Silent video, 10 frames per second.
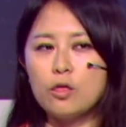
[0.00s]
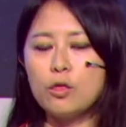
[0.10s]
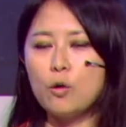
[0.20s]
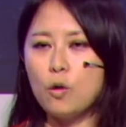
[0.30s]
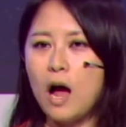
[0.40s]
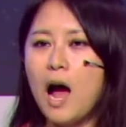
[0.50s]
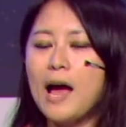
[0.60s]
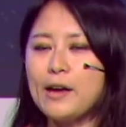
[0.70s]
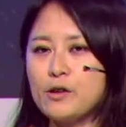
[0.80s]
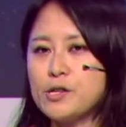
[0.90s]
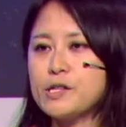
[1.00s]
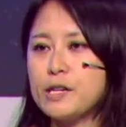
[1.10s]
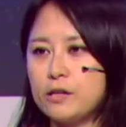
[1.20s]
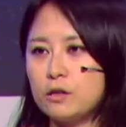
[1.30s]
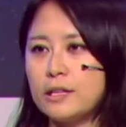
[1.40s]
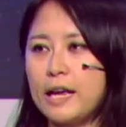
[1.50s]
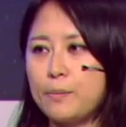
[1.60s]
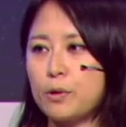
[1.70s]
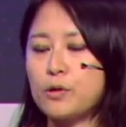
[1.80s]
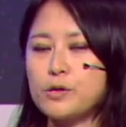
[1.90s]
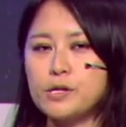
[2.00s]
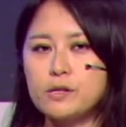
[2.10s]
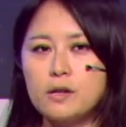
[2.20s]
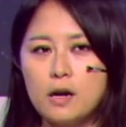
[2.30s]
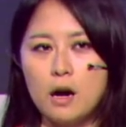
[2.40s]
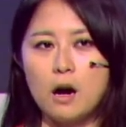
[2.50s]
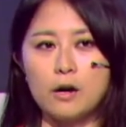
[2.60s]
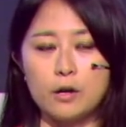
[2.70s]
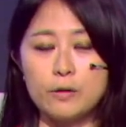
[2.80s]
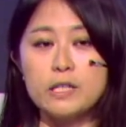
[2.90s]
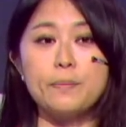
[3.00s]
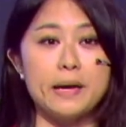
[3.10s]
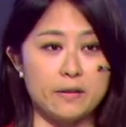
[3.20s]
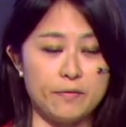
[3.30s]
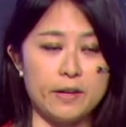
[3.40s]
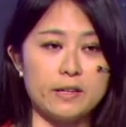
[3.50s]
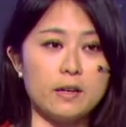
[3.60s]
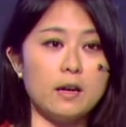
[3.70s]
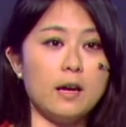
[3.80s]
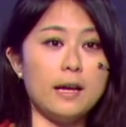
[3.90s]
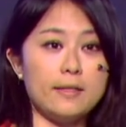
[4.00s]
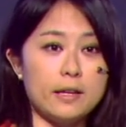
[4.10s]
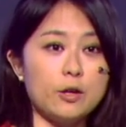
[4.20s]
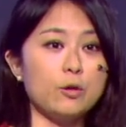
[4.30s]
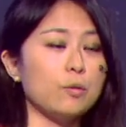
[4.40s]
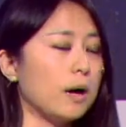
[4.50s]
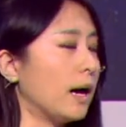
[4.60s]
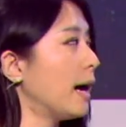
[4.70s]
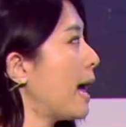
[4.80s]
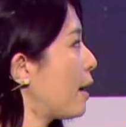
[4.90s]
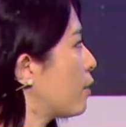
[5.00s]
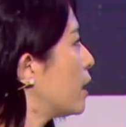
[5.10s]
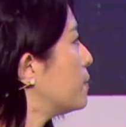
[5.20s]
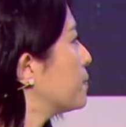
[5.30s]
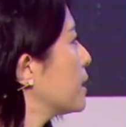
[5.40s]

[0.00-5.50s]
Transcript: the higher skilled laborers are going to benefit in the new era.